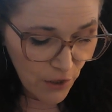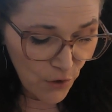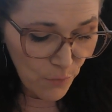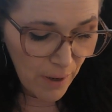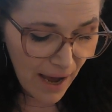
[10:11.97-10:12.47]

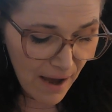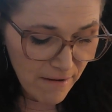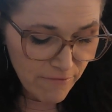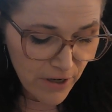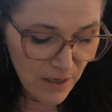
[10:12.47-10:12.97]
you
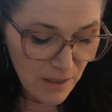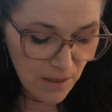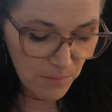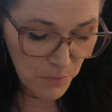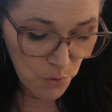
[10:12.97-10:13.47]
have uh,
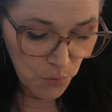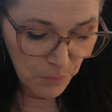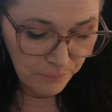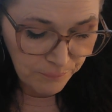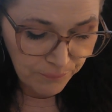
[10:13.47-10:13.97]
the
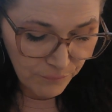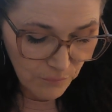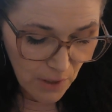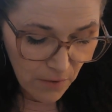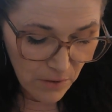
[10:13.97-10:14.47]
moon
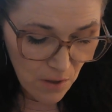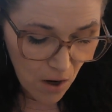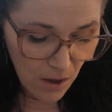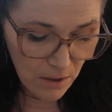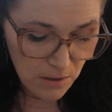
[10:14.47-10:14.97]
here at the
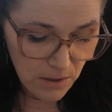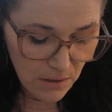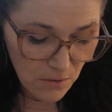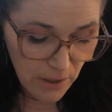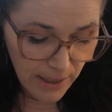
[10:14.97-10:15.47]
heart
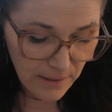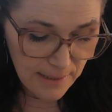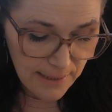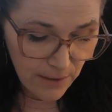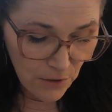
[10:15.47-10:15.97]
or at the
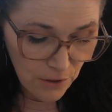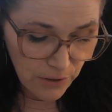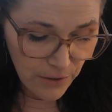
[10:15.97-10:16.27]
center.